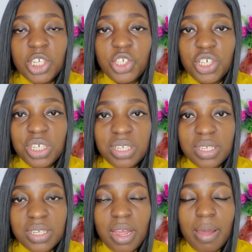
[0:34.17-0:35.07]
In
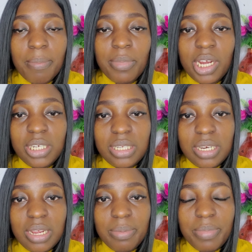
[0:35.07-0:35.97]
Jesus' mighty
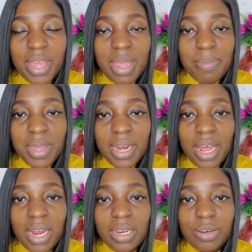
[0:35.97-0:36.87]
name. Amen.
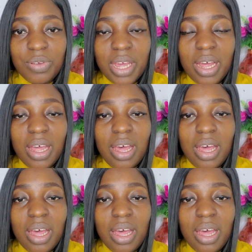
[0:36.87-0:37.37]
Hallelujah.